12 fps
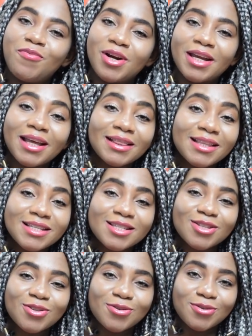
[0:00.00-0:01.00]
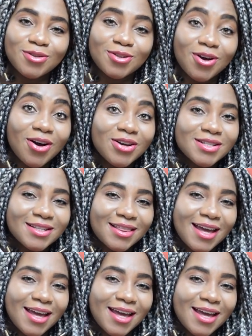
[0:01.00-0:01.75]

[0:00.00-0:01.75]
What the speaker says: bringing this to us.